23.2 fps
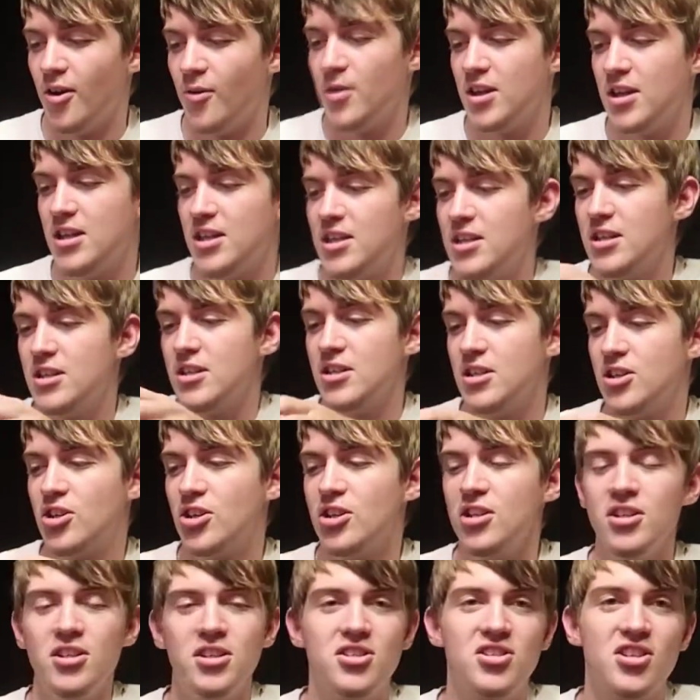we
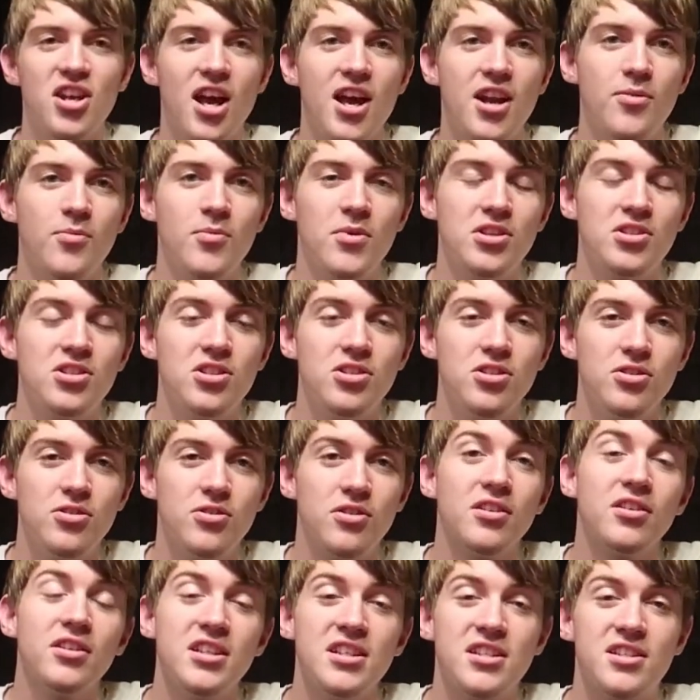couldn't decide on what to do,
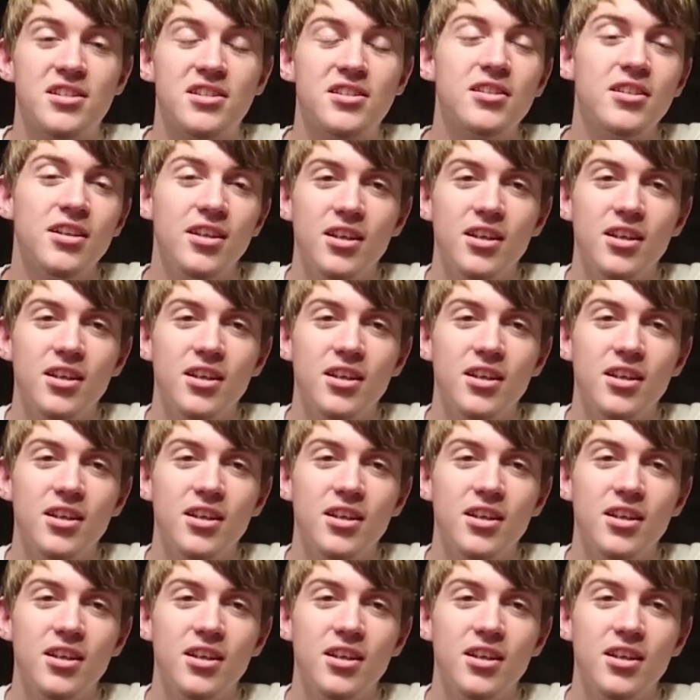or at least